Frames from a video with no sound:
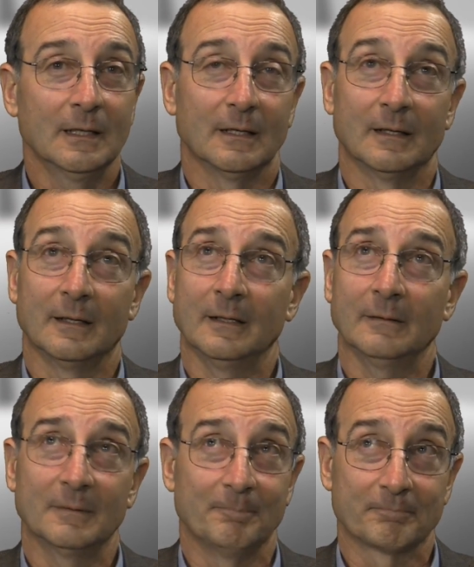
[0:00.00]
On
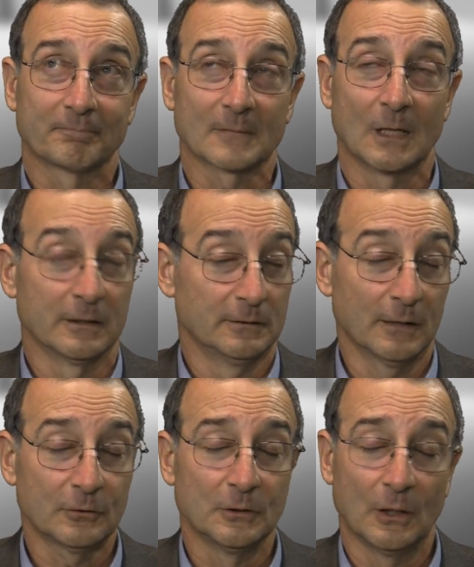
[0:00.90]

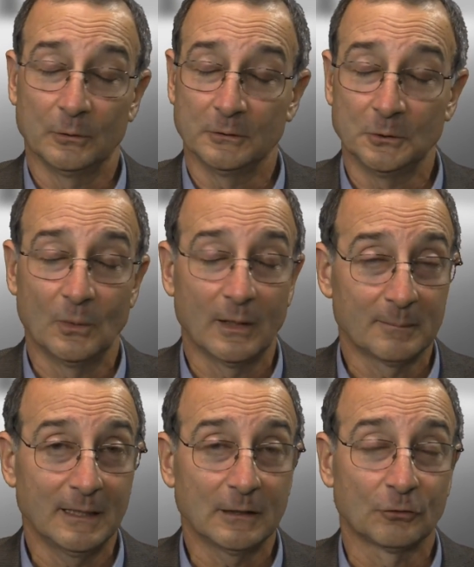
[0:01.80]
another note, you want to
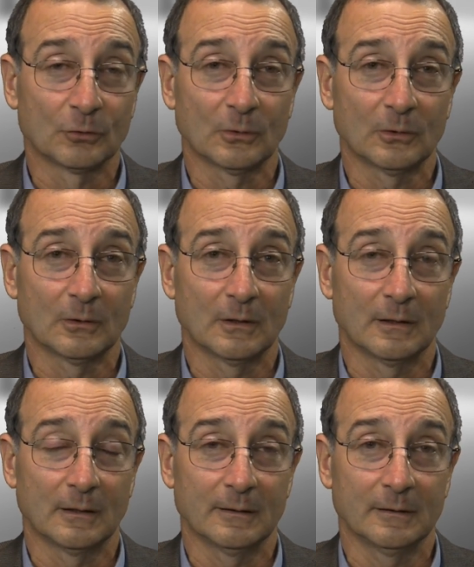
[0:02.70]
make sure,
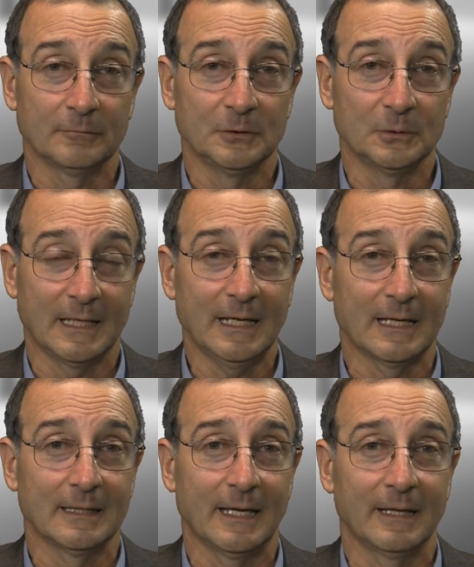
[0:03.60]
if you
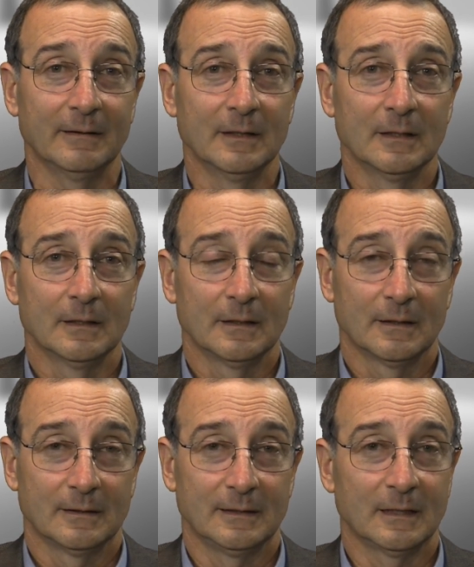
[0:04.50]
can, that
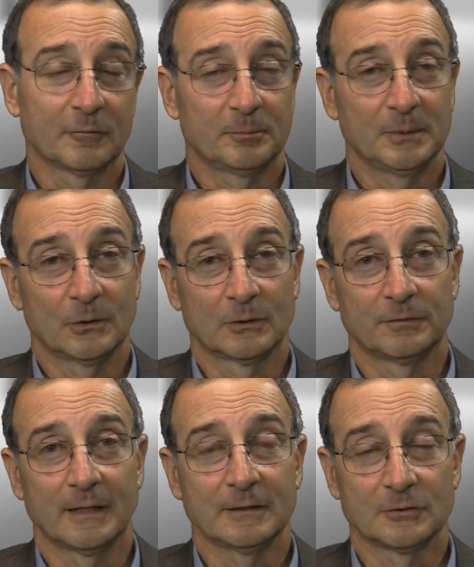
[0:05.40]
the FBO or
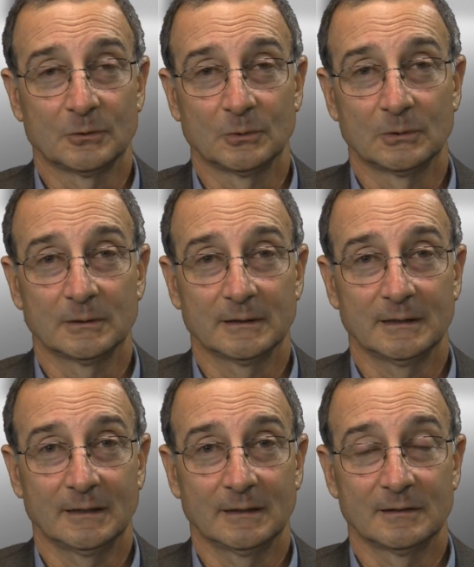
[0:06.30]
flight school
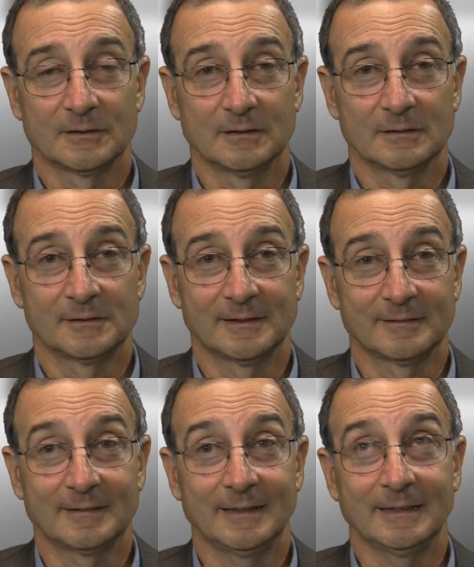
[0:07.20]
is
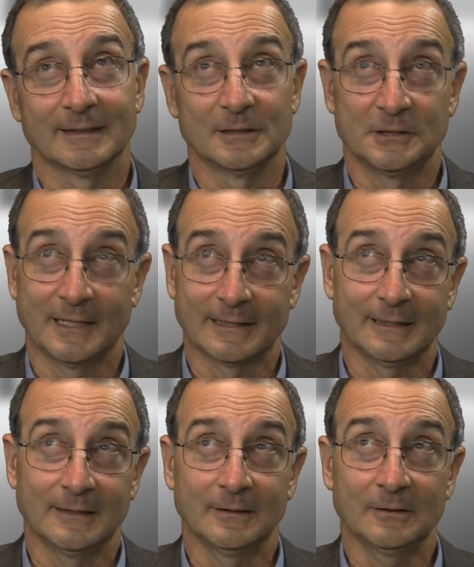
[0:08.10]
insisting and
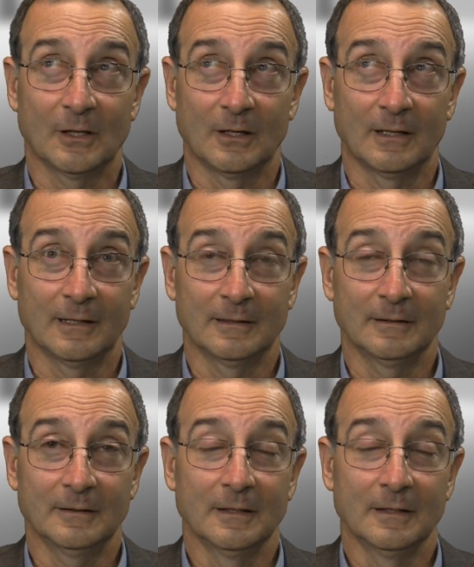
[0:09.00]
checking on